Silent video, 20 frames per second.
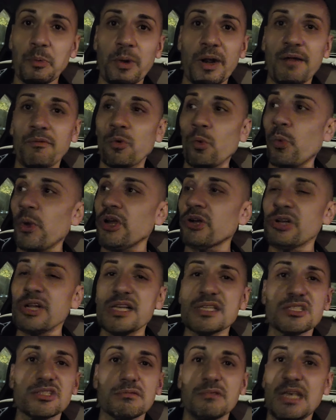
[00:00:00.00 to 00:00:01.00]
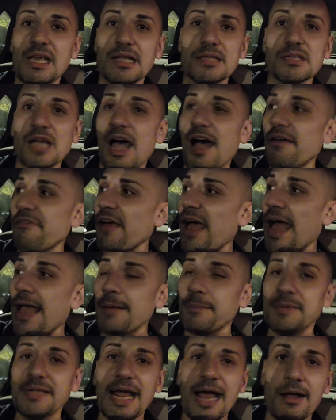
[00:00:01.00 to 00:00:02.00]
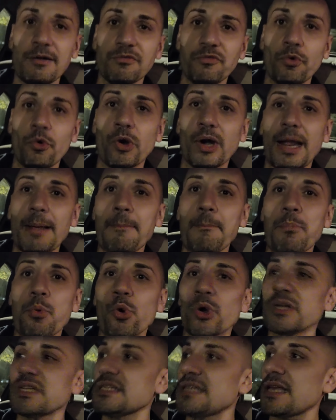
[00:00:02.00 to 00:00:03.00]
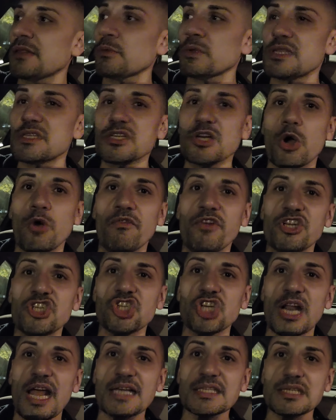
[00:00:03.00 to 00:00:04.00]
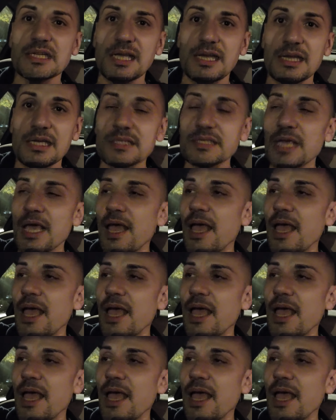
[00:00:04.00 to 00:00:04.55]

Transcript: Whatever weirdness kicked off, I am down for. I'm bored to death with this COVID shit as it is,